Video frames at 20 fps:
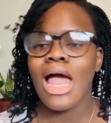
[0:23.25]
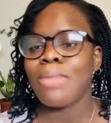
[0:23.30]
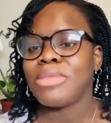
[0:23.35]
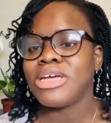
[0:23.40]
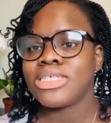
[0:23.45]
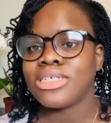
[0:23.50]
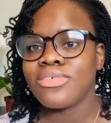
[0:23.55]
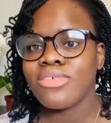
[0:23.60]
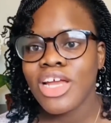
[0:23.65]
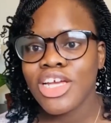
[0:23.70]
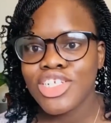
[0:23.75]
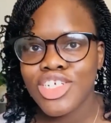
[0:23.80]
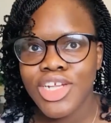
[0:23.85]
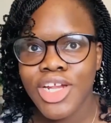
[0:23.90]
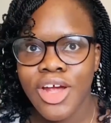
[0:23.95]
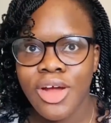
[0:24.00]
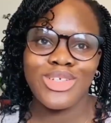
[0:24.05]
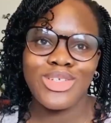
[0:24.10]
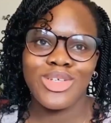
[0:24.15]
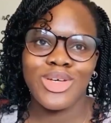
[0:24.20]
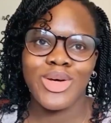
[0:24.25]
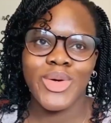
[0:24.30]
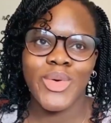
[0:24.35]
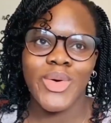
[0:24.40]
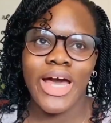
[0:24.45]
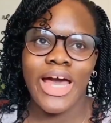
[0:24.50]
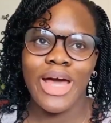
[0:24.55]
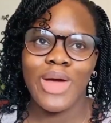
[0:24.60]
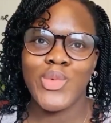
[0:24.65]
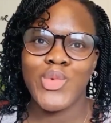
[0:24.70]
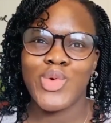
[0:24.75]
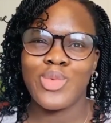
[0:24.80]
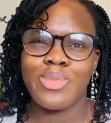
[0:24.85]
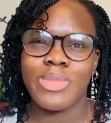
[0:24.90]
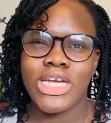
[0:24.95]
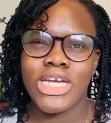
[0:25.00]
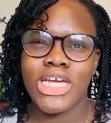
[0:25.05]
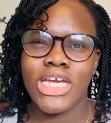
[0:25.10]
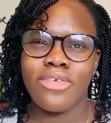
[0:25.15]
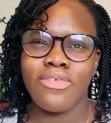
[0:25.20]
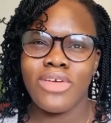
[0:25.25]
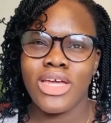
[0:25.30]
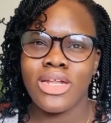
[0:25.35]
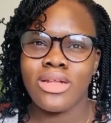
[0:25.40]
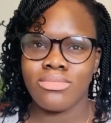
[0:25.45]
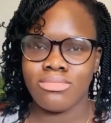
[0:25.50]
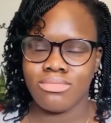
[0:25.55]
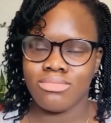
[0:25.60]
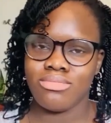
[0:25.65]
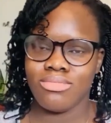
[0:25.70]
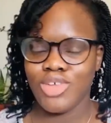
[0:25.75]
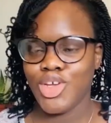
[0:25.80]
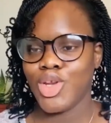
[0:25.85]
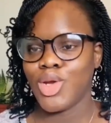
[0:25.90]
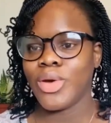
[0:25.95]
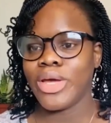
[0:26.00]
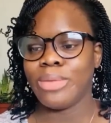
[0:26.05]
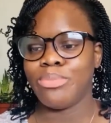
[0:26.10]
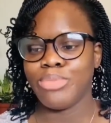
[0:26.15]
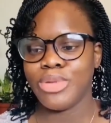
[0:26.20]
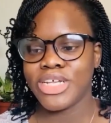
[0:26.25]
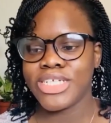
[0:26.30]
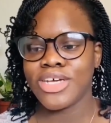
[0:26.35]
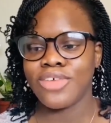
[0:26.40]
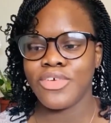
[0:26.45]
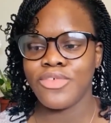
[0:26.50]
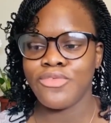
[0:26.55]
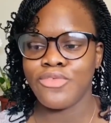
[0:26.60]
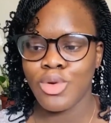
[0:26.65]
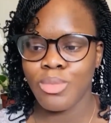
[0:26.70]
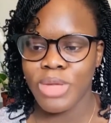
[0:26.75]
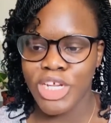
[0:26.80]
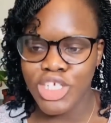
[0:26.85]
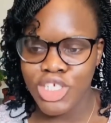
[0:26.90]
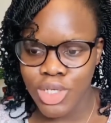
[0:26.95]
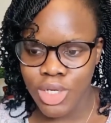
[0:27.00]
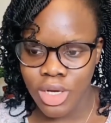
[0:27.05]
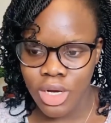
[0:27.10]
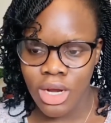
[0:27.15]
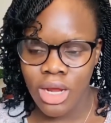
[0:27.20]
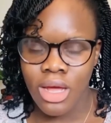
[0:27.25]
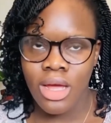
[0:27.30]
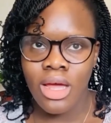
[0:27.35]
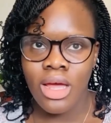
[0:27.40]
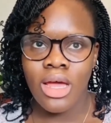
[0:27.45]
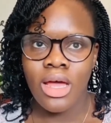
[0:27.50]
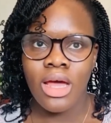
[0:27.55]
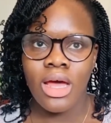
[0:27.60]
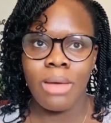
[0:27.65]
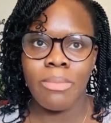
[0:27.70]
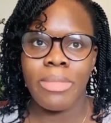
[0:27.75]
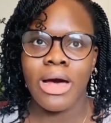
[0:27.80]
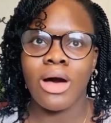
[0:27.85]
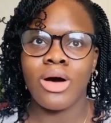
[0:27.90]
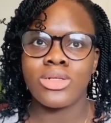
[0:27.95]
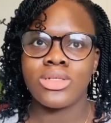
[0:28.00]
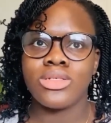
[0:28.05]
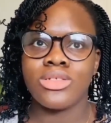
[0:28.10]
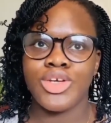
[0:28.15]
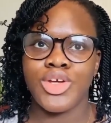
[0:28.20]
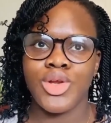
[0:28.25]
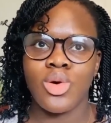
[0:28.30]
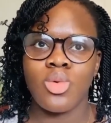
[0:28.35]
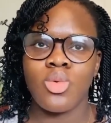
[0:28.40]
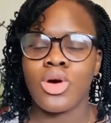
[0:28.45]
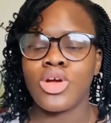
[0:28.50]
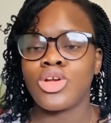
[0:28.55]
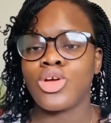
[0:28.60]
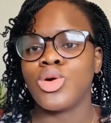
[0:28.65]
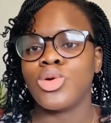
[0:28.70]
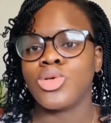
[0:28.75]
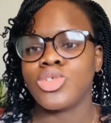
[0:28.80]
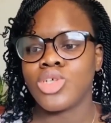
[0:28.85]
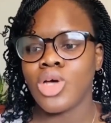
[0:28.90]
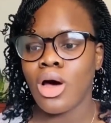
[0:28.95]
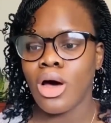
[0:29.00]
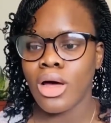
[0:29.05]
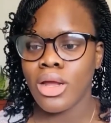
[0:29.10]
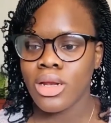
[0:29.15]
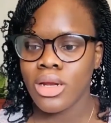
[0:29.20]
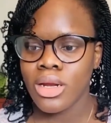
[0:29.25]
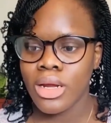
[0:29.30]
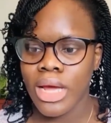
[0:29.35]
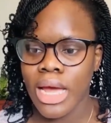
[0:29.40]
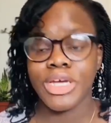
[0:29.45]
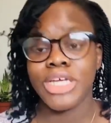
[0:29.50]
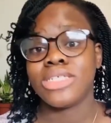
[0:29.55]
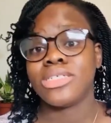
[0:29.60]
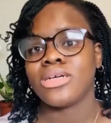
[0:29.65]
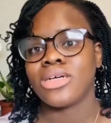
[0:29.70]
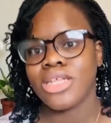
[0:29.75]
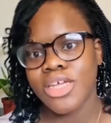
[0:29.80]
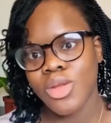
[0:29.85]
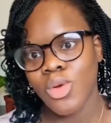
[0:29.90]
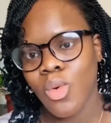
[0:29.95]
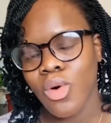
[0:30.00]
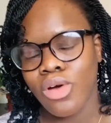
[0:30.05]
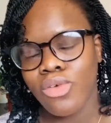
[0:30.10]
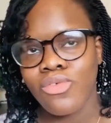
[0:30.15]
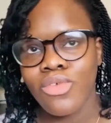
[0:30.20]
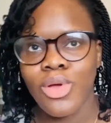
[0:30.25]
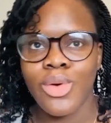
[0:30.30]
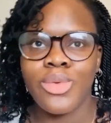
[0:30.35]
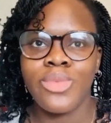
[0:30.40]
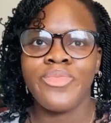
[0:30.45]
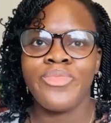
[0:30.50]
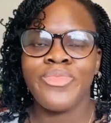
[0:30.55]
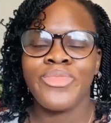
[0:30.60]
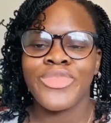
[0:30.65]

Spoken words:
I'm a civil engineer, so I will be given, you know, a bit of information about, you know, what goes on, basically the workflow.